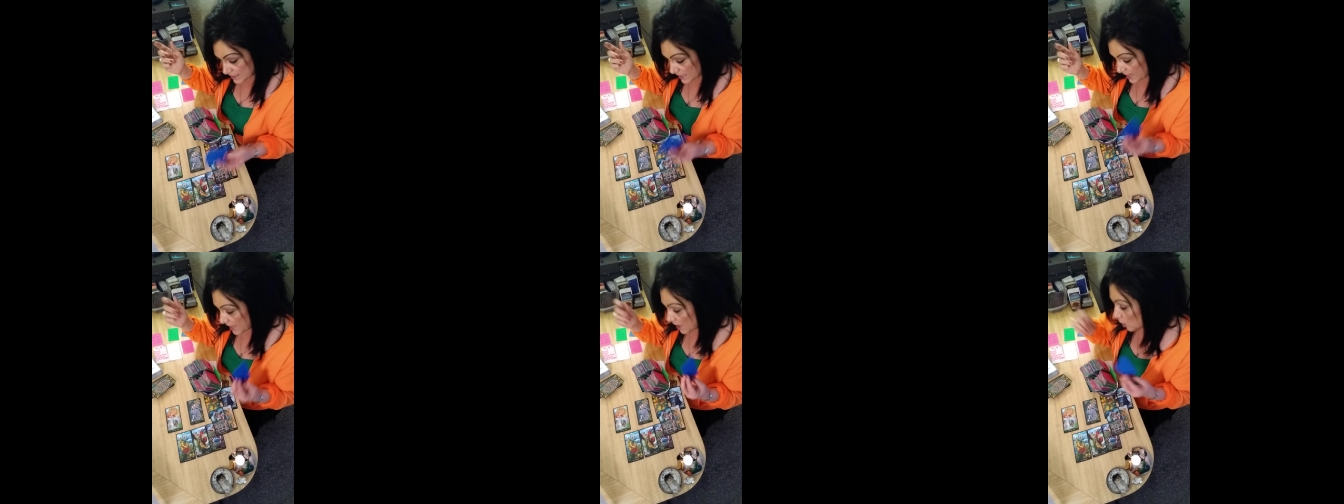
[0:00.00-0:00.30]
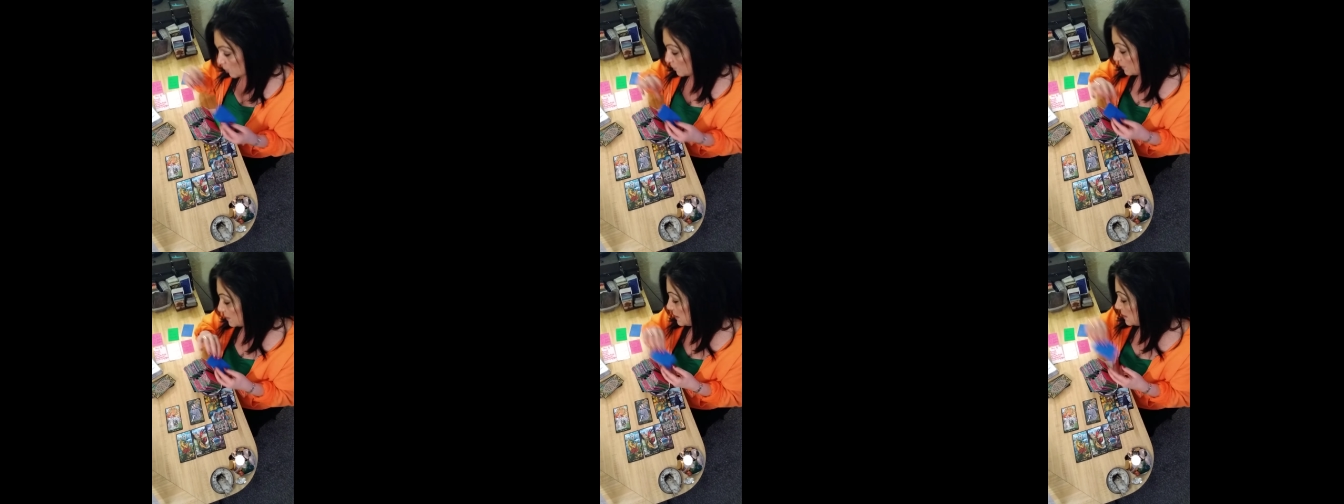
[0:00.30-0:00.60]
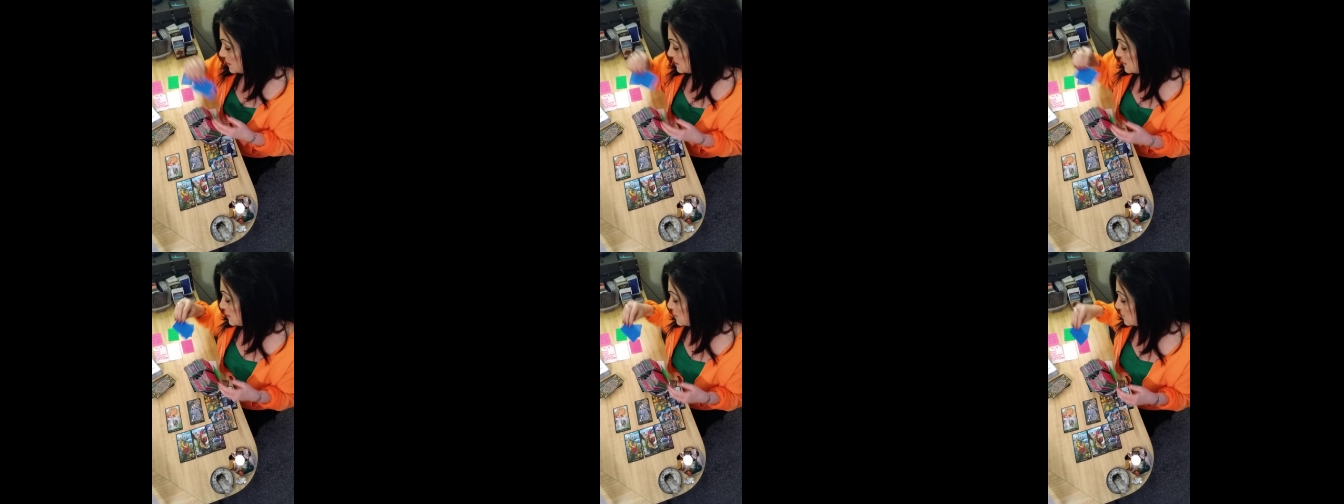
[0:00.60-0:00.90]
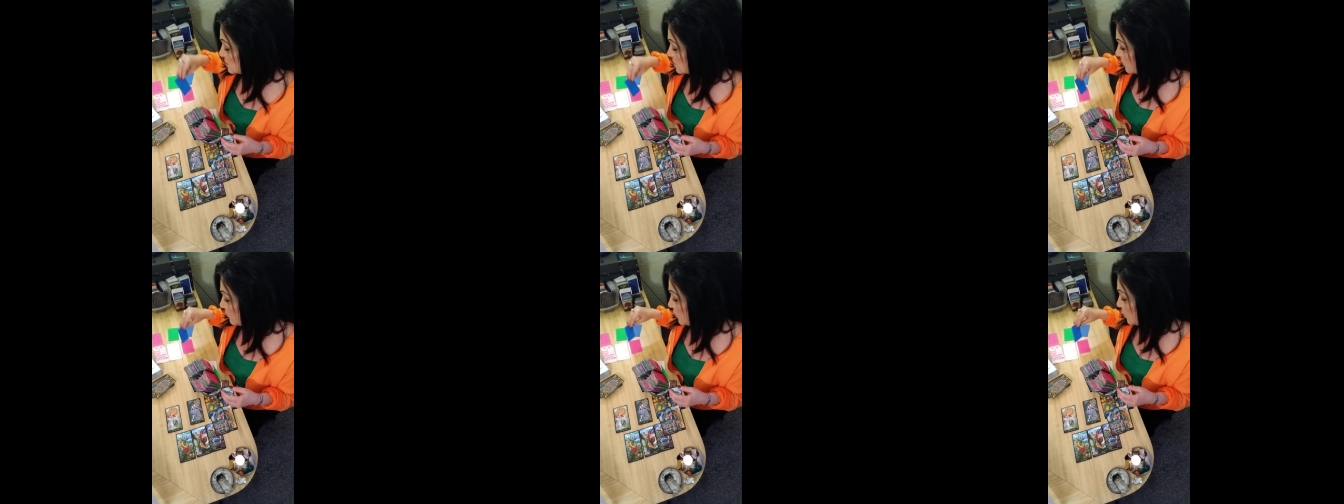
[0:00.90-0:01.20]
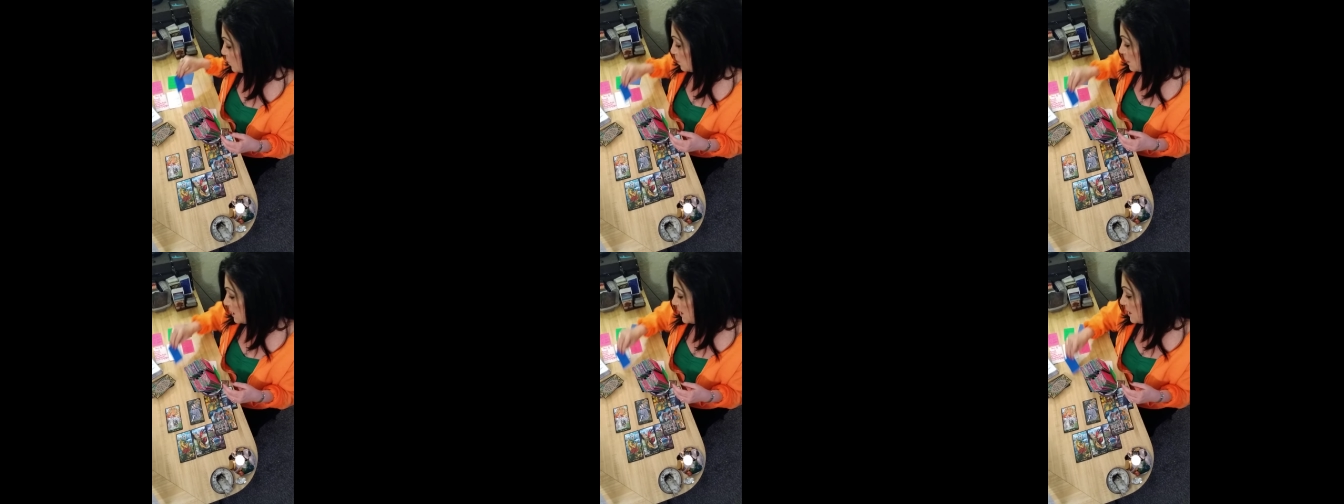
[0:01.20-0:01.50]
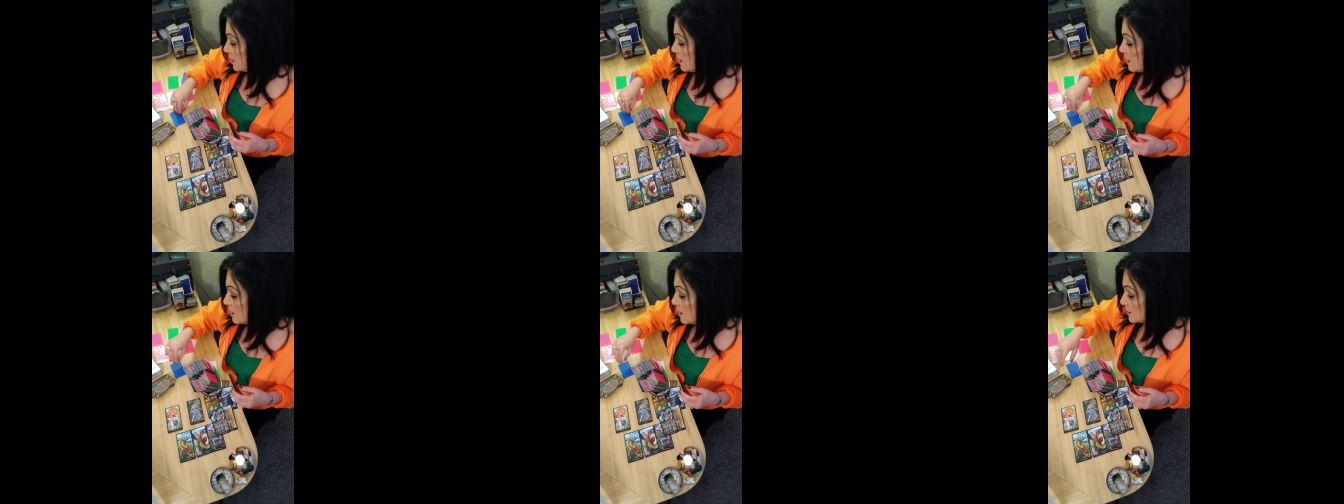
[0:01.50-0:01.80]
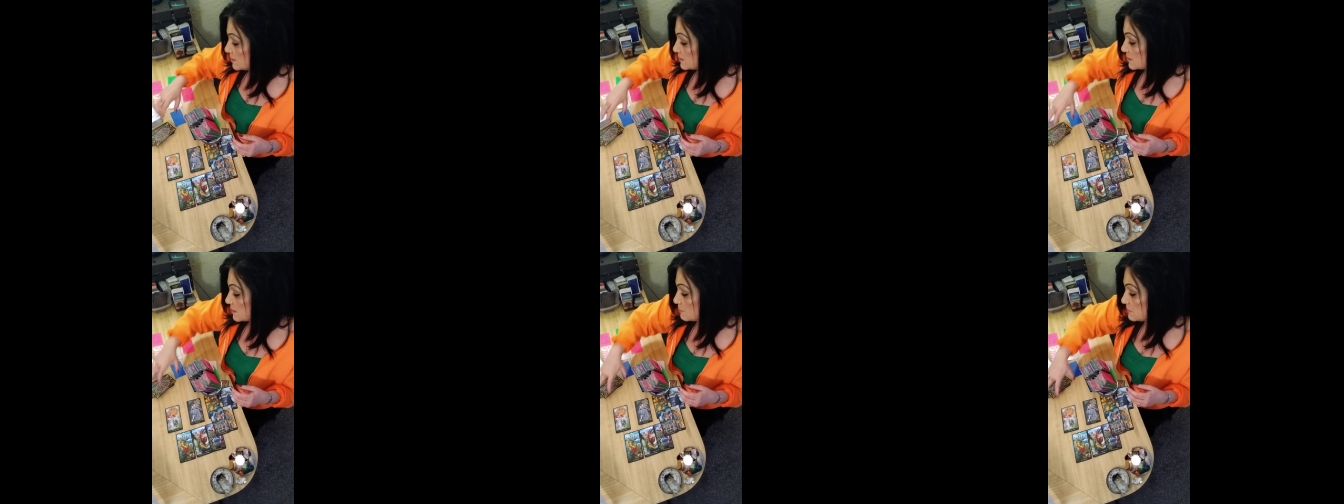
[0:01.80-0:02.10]
The helmet is here, so if you play
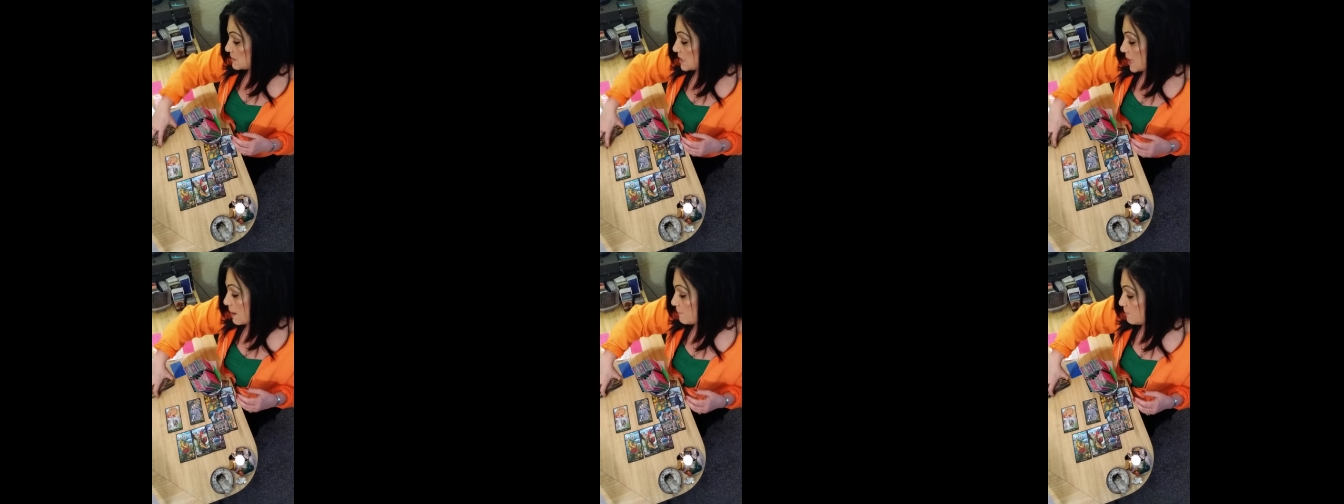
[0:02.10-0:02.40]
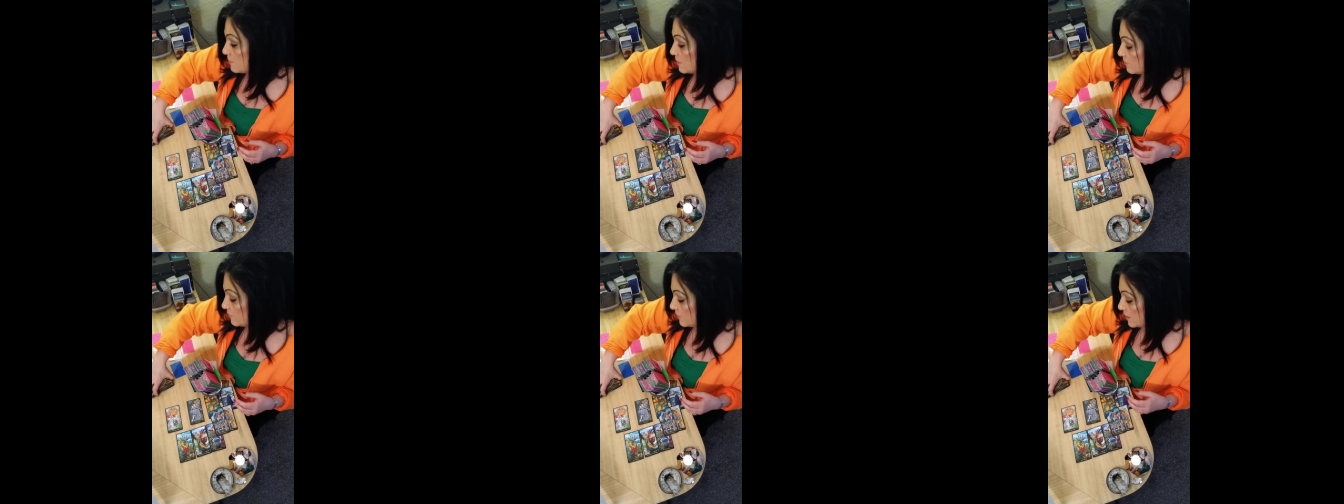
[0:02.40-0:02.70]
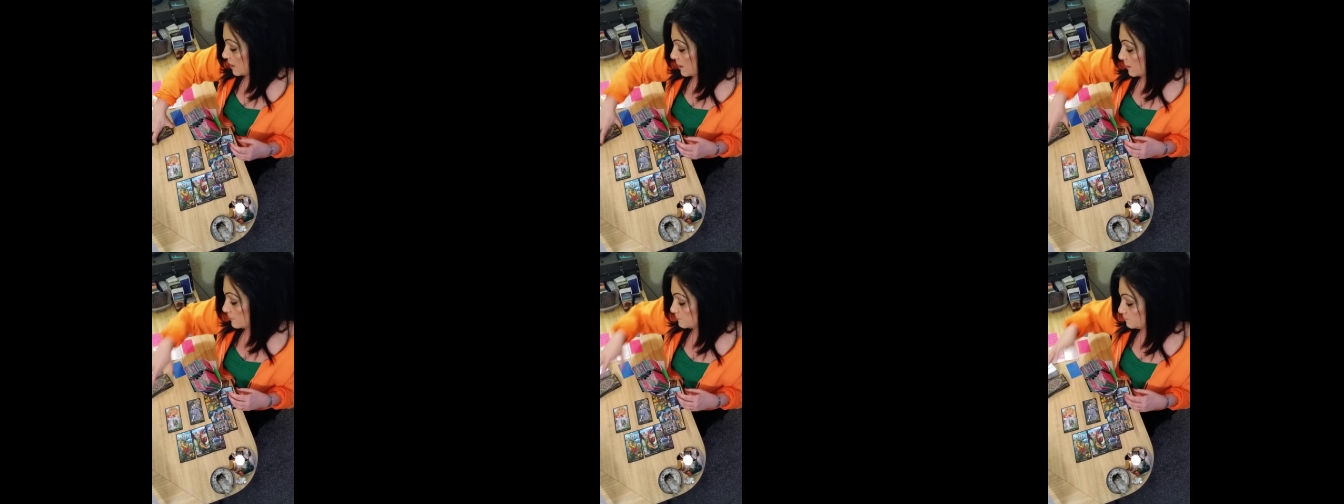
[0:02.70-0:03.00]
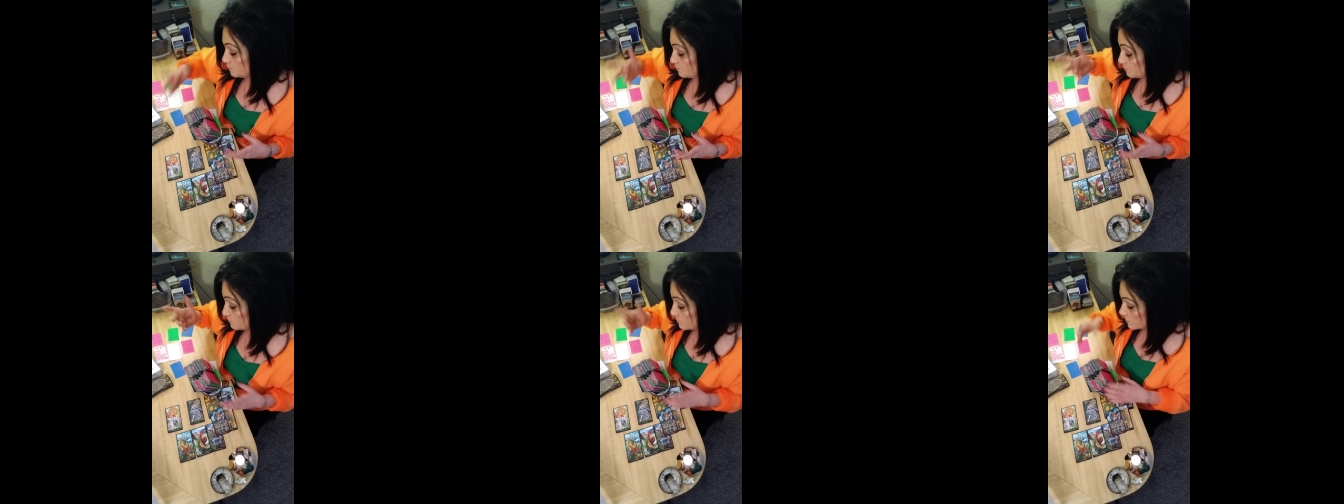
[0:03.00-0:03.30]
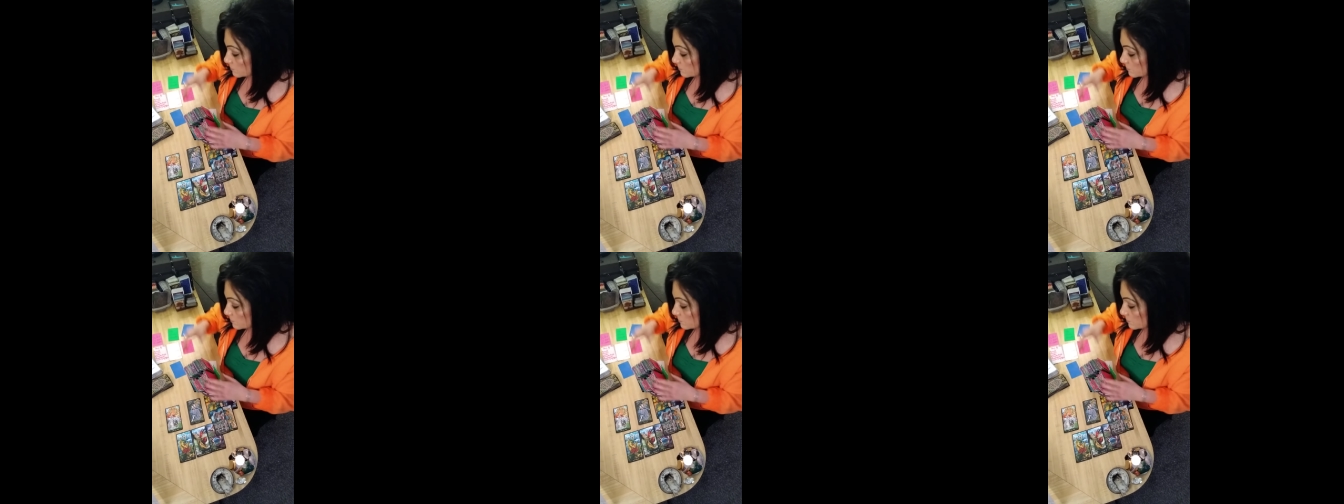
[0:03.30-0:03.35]
some type of um,